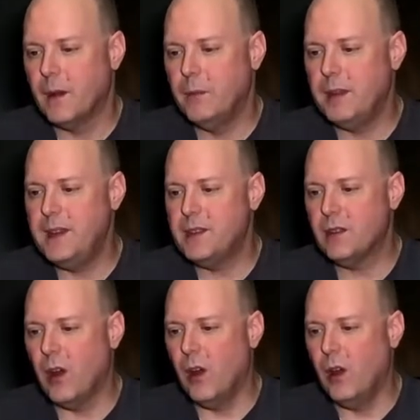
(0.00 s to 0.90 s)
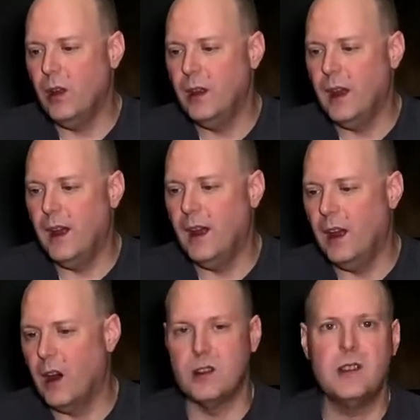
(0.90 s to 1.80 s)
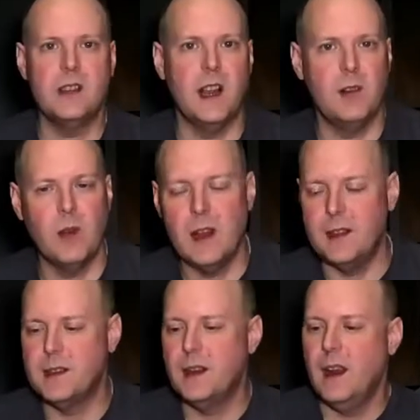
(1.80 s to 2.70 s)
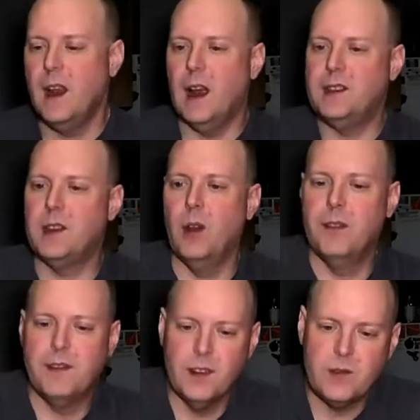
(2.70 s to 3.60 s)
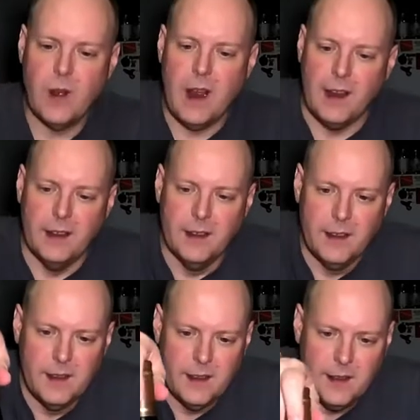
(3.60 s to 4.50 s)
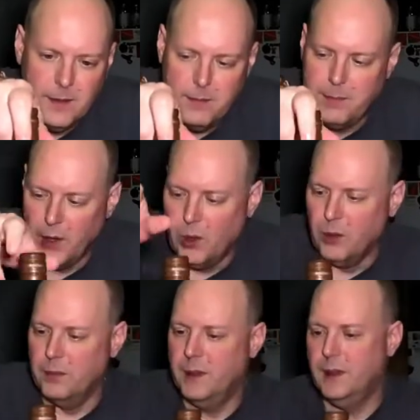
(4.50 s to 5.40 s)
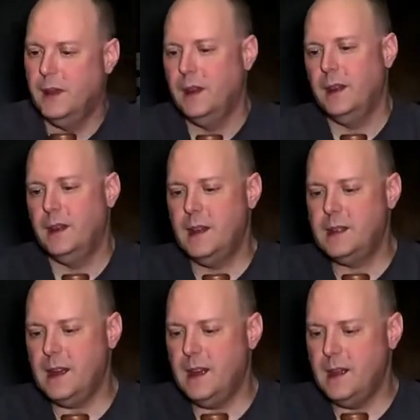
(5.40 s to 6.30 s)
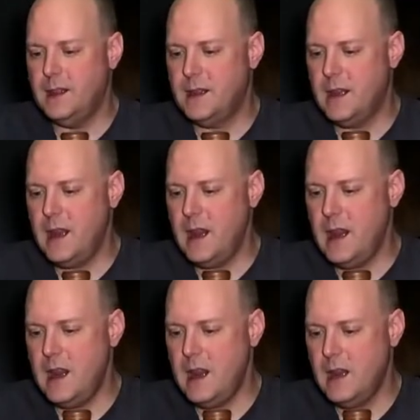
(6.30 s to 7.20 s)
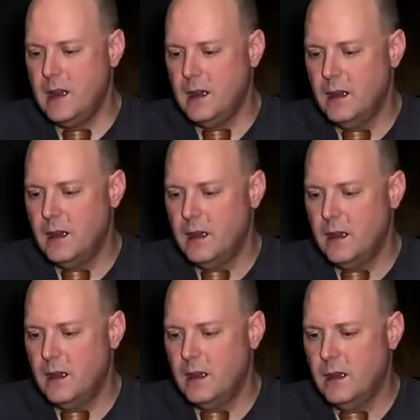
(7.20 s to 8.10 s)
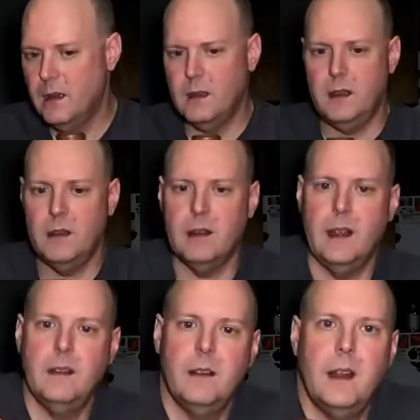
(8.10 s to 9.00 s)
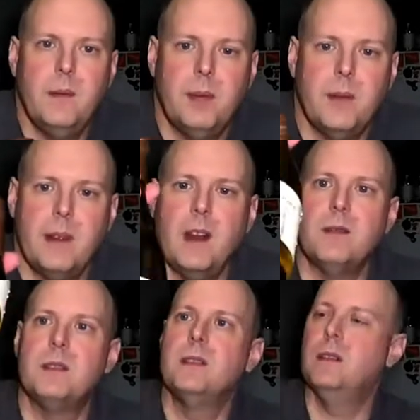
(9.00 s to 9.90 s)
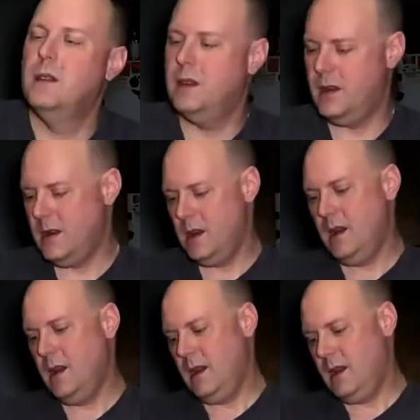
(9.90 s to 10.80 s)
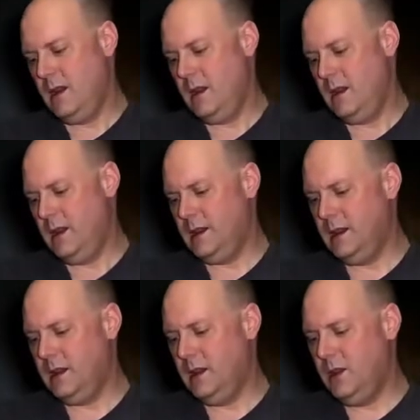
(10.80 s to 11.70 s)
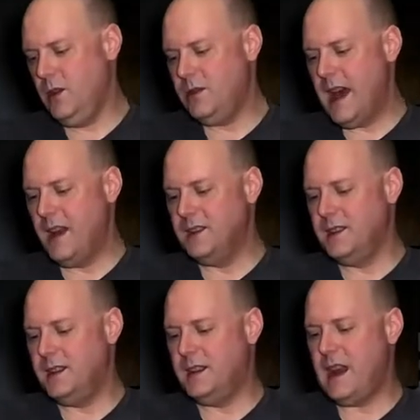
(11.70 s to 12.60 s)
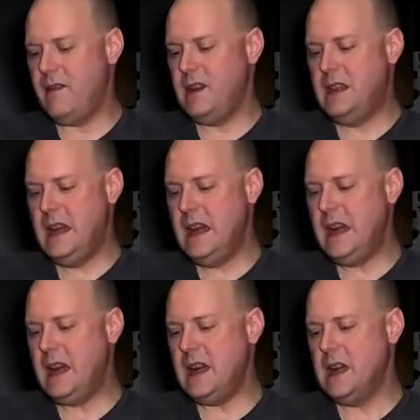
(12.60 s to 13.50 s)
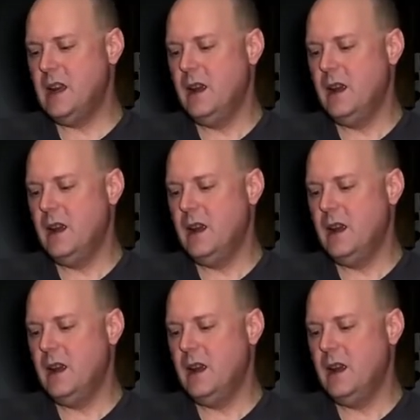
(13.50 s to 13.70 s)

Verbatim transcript: but these are all uh, Argentine wines. All right, so first wine, boom. This is the. Oh, you know, I don't. I didn't put in my notes. This is the 2017